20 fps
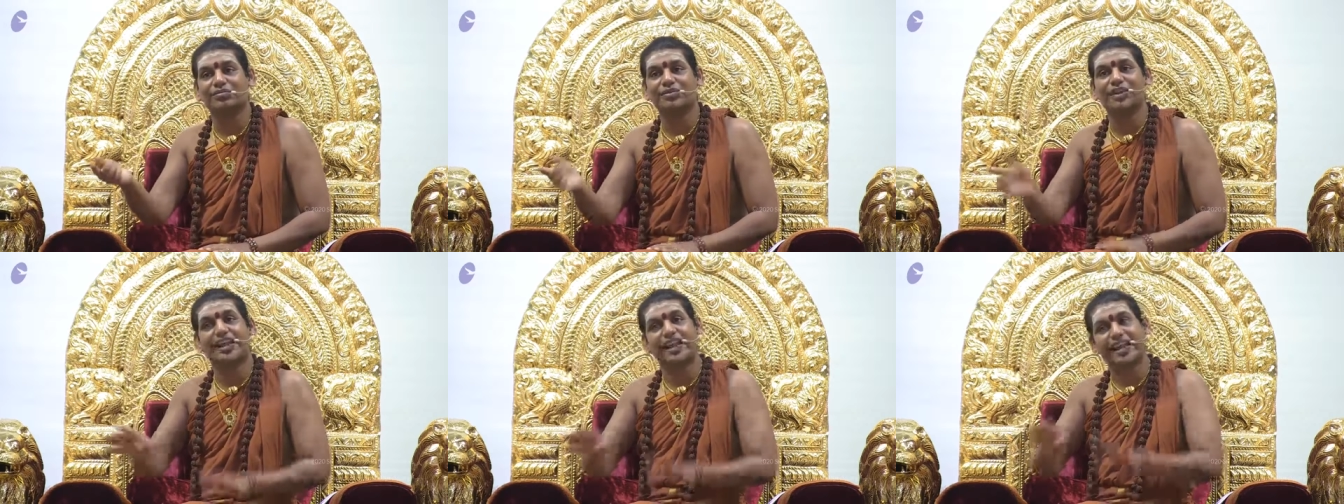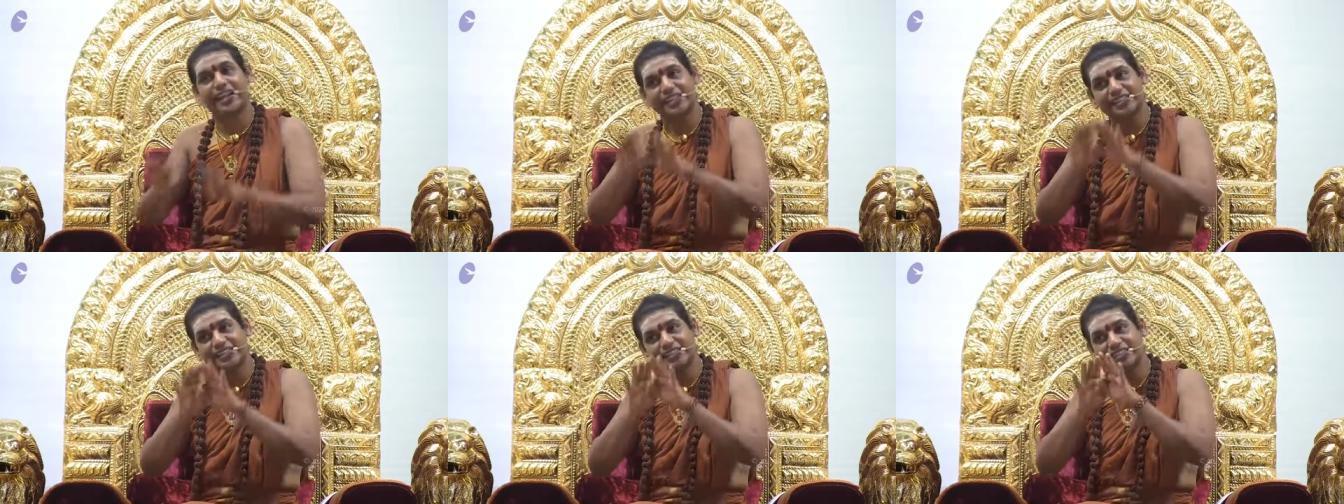it
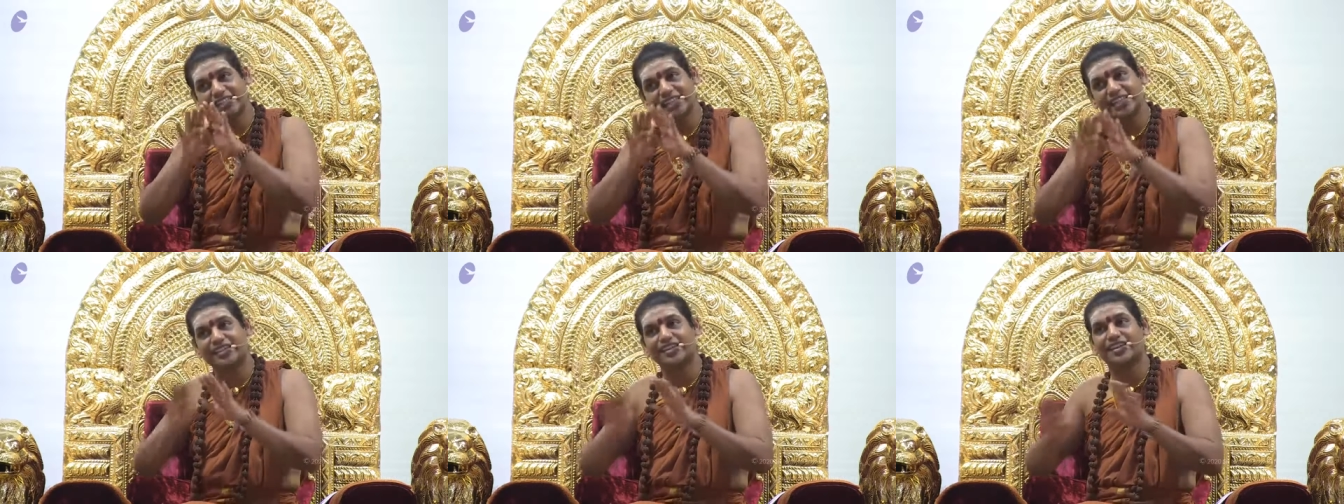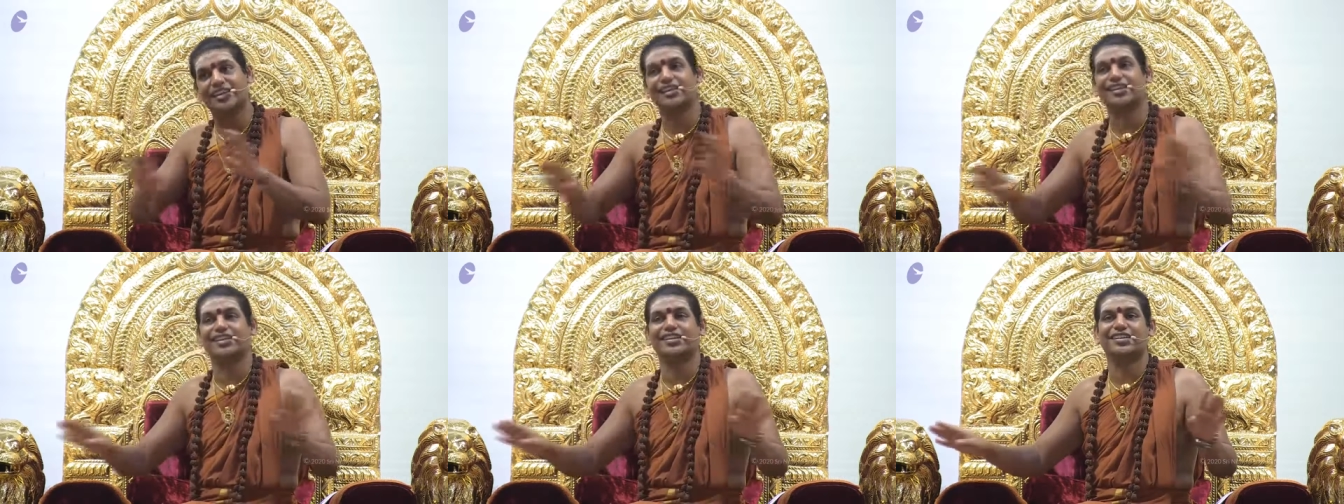is
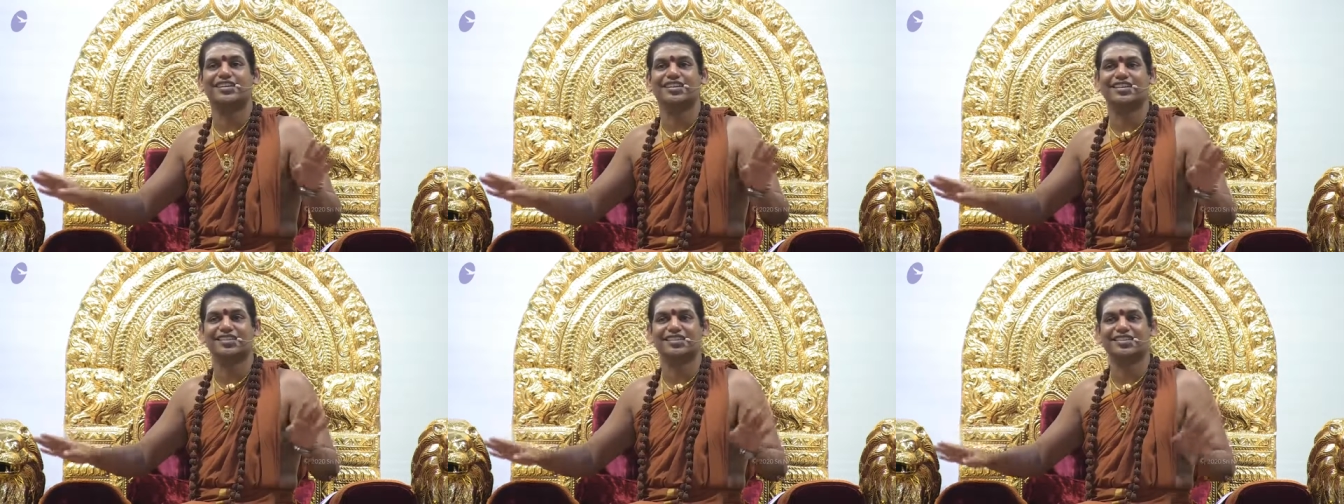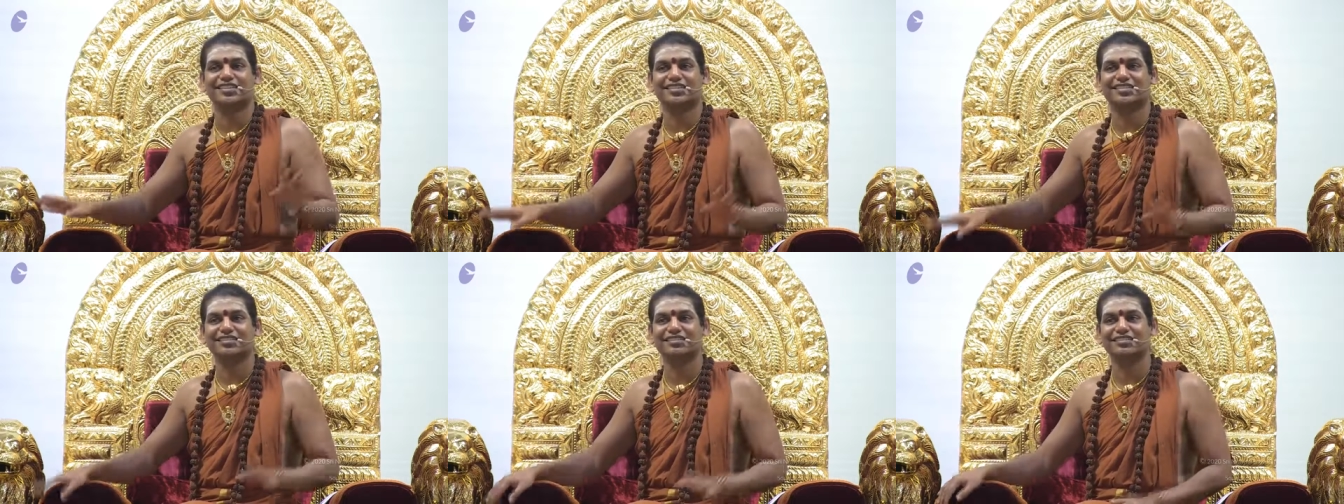integrity.
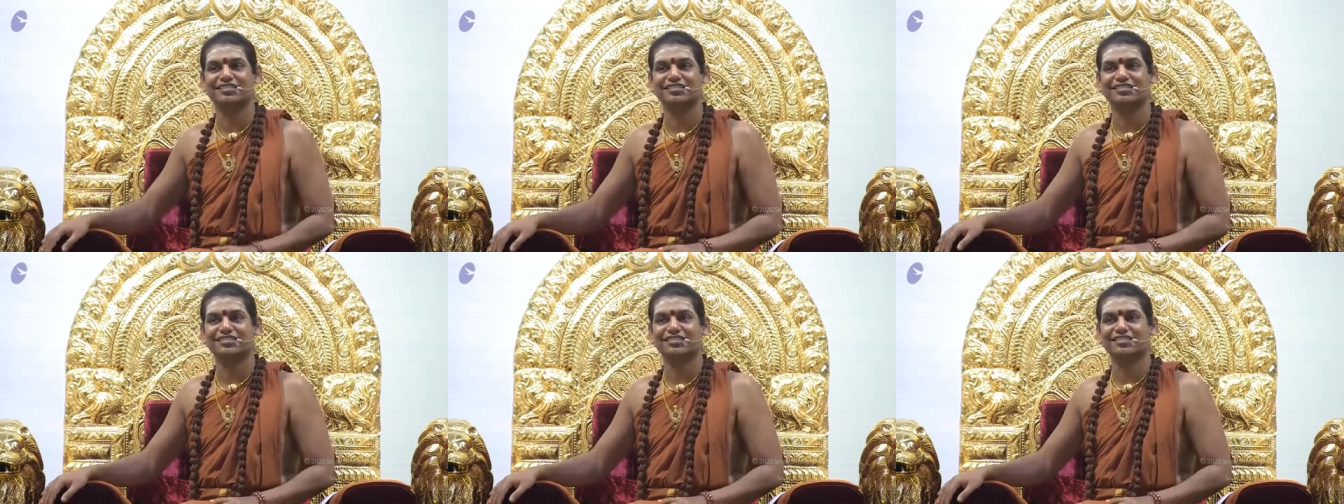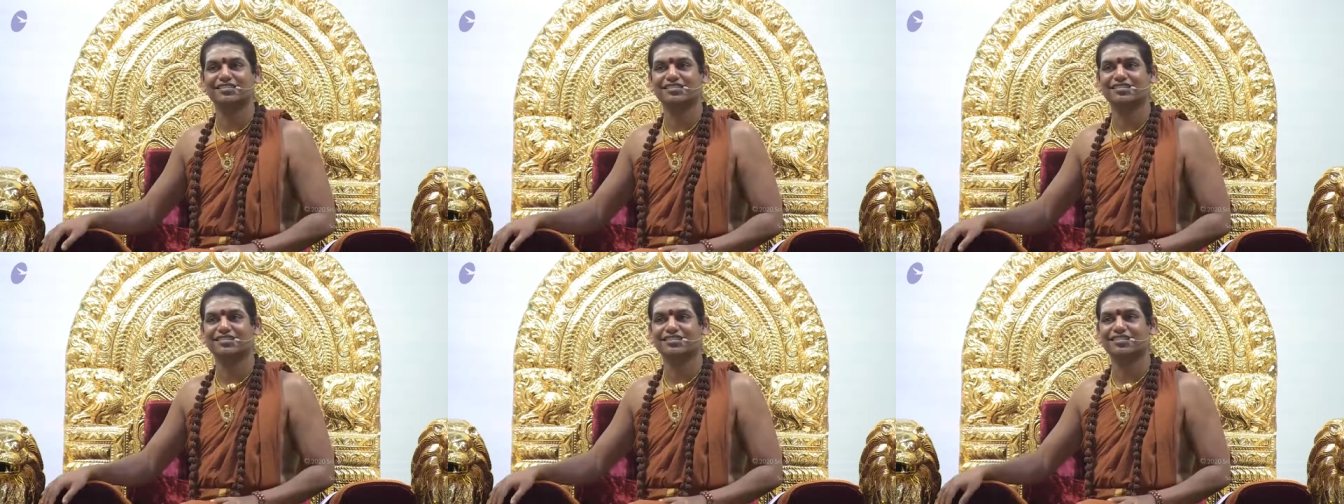
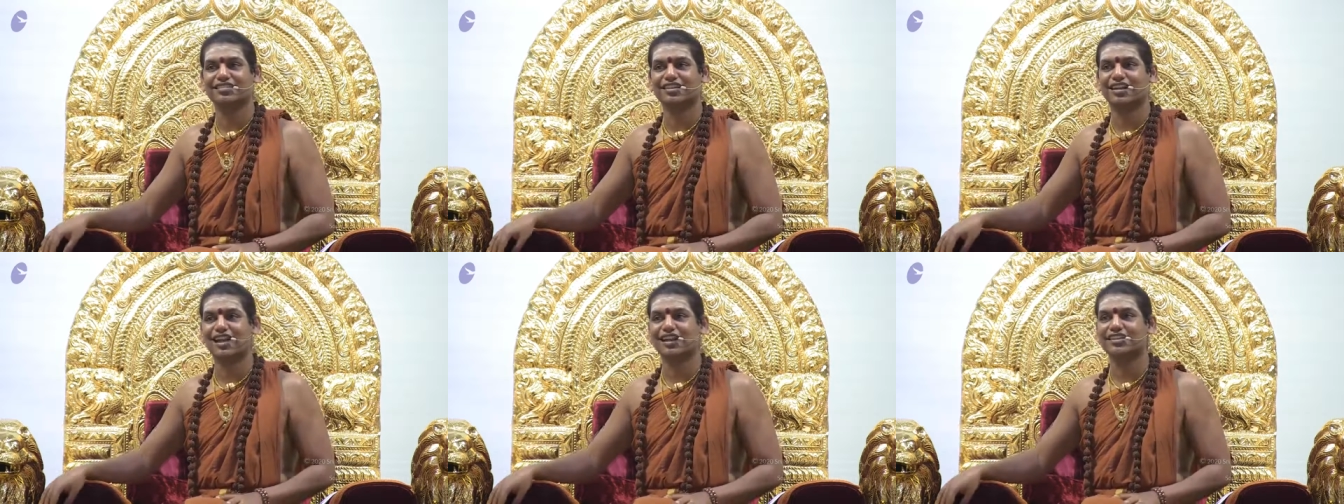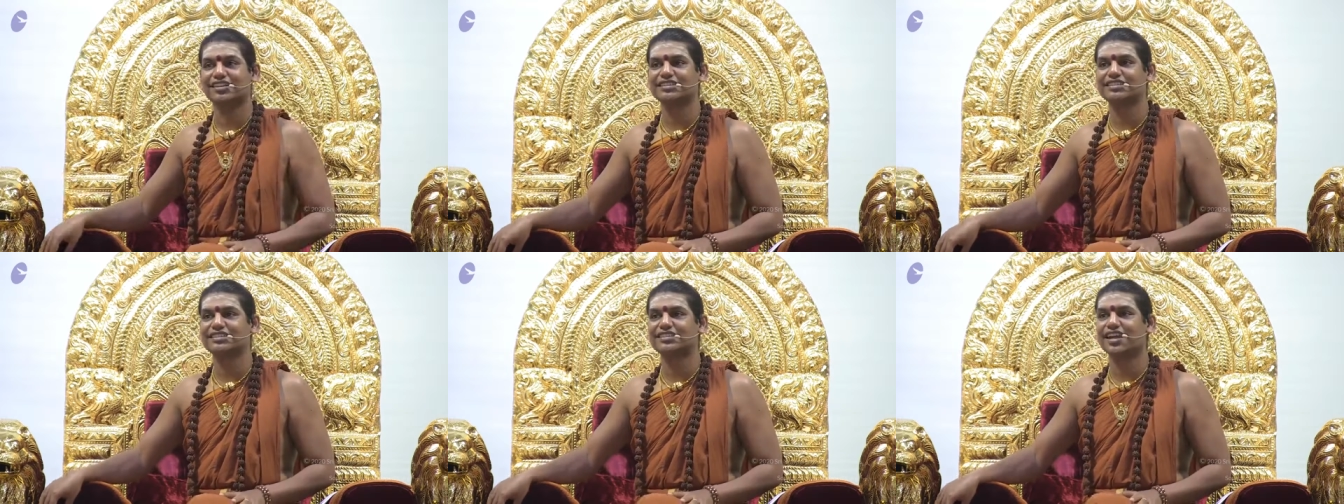
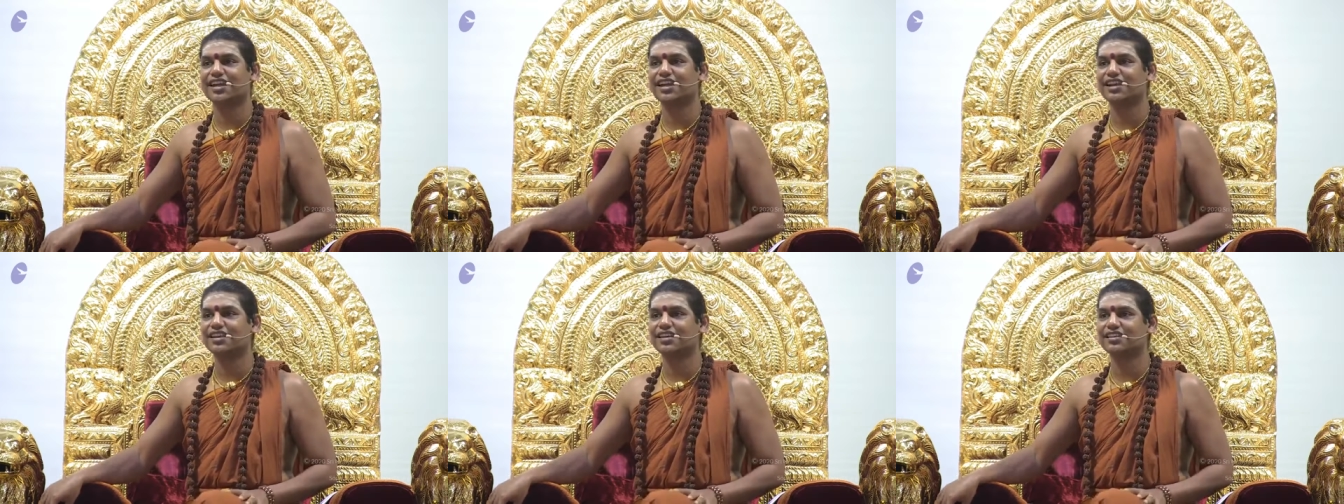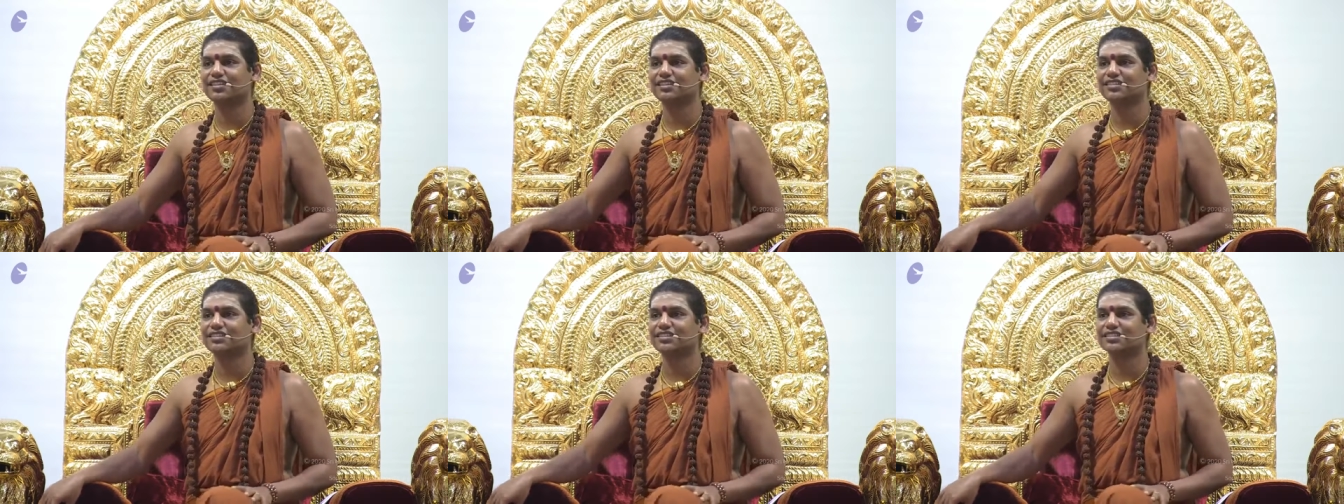
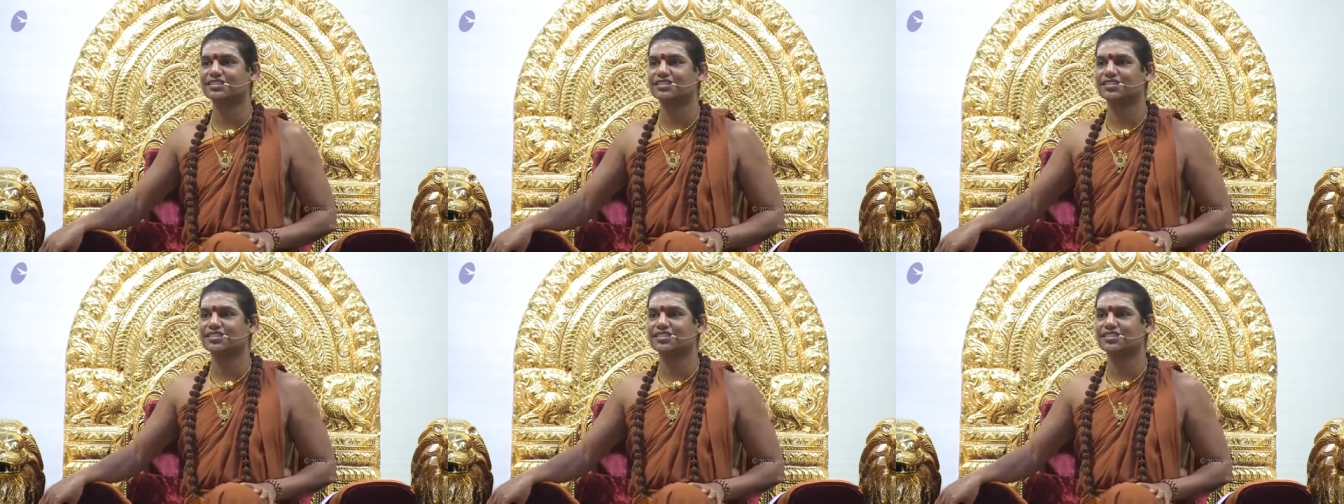Understand?